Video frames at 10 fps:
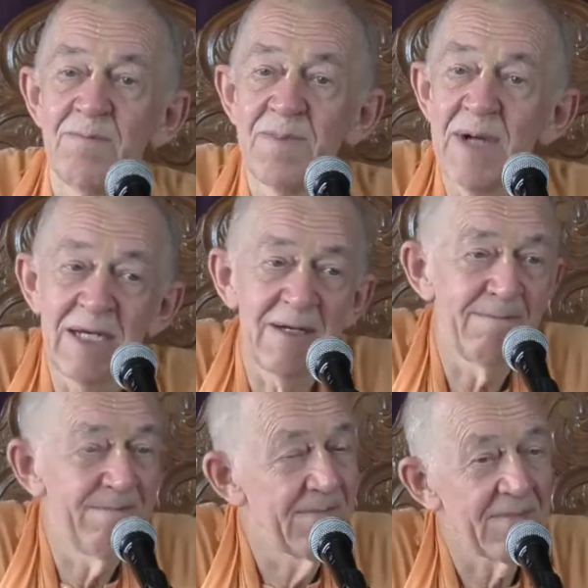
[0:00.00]
But
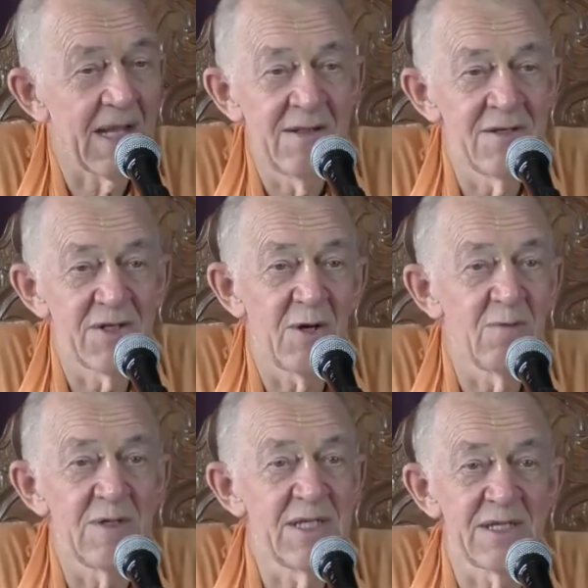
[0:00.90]
there's
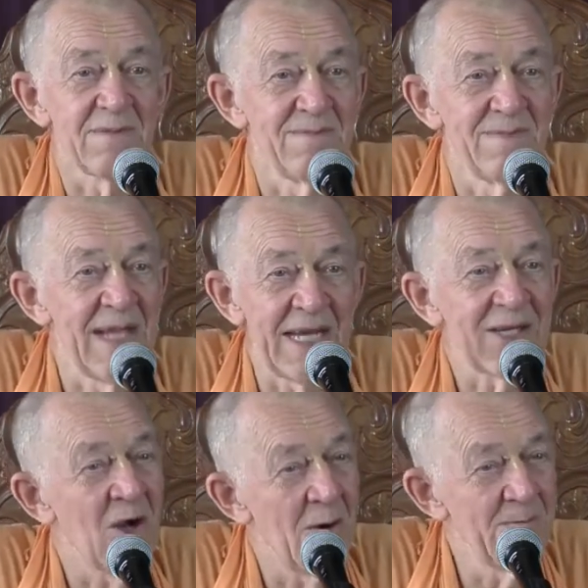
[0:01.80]
always
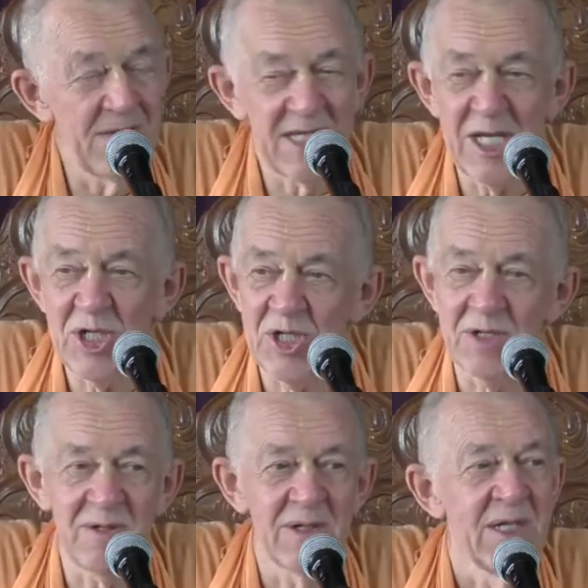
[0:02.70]
that
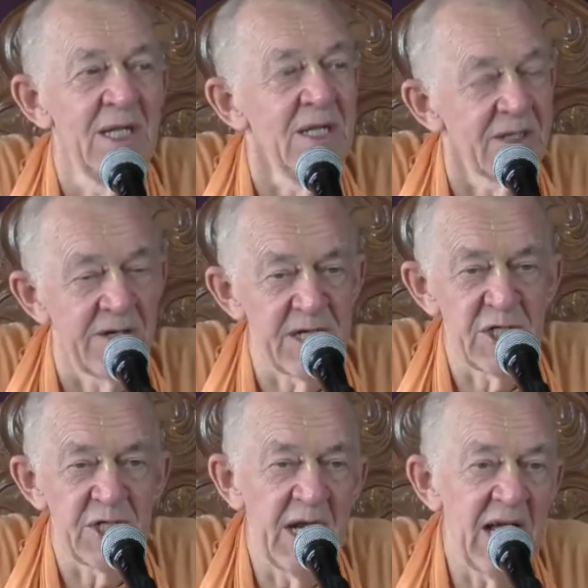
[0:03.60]
competition.
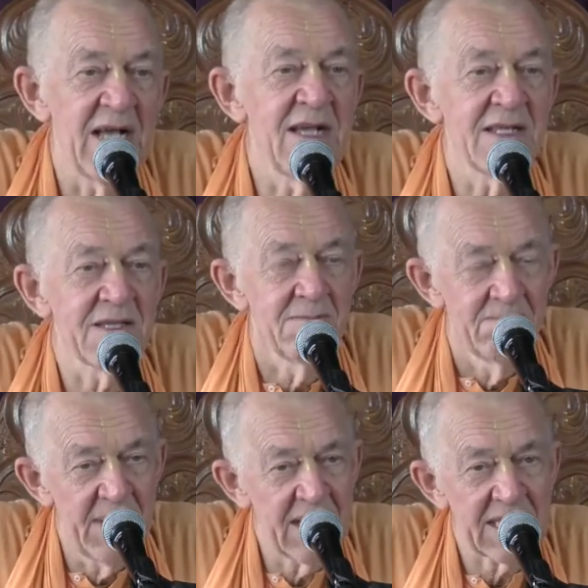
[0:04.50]
Krishna is
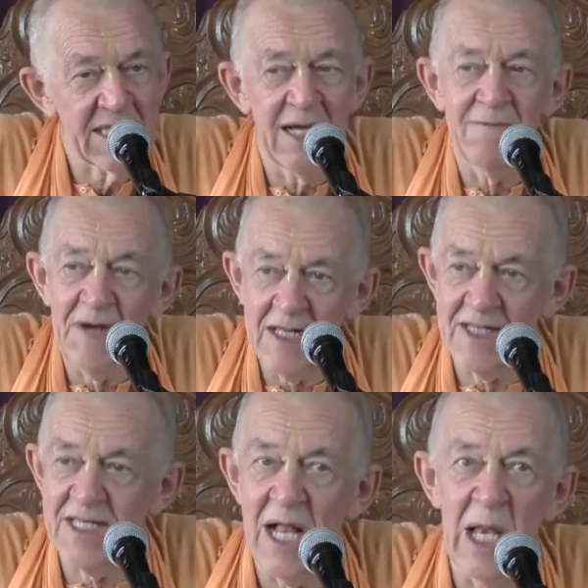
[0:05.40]
Bhakta
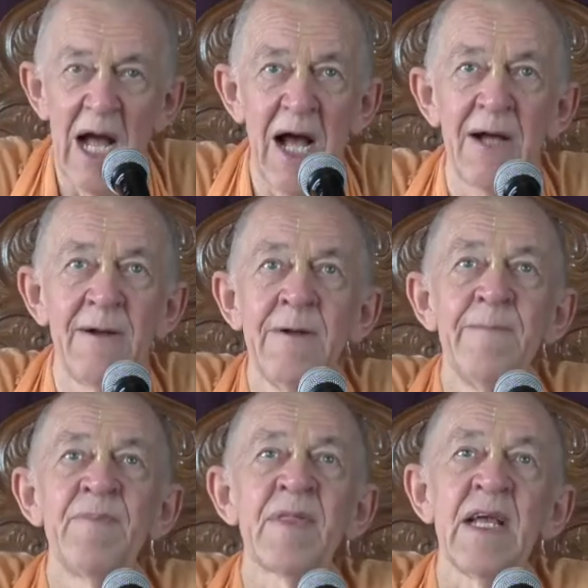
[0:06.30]
Vatsala.
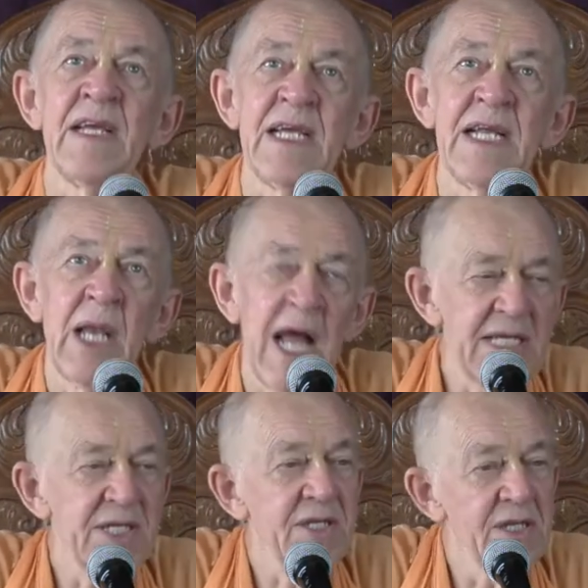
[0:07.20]
He
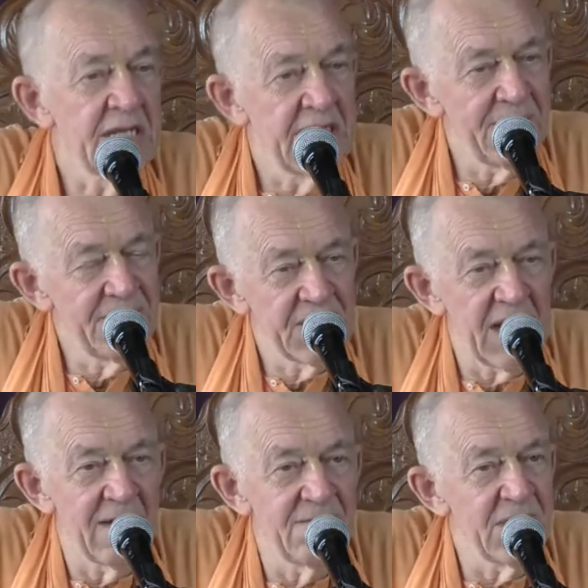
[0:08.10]
likes to give
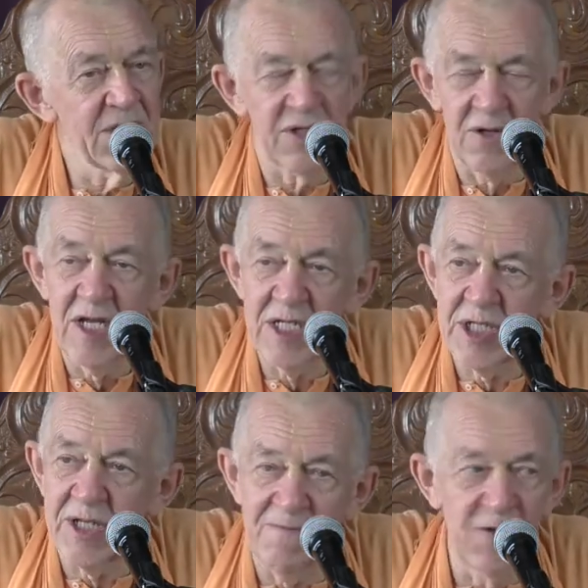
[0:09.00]
service to
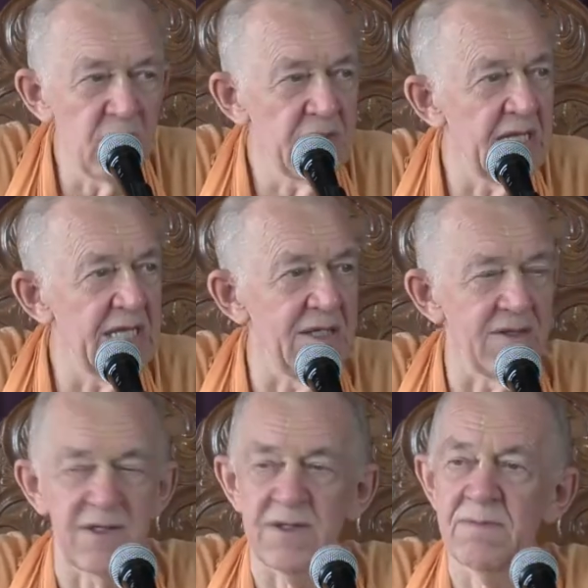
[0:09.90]
his
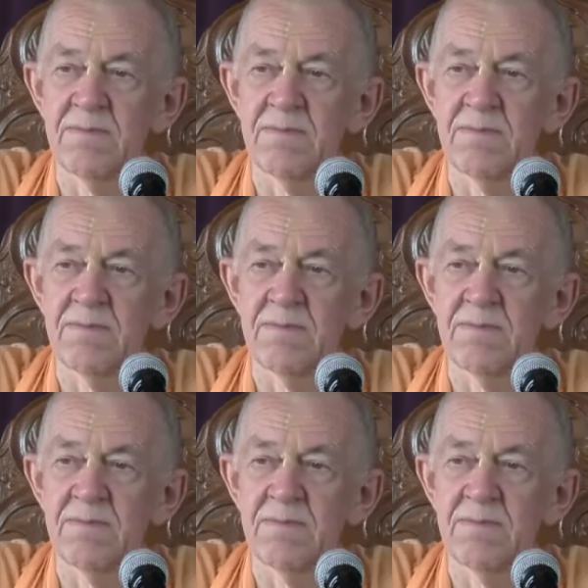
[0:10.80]
devotees.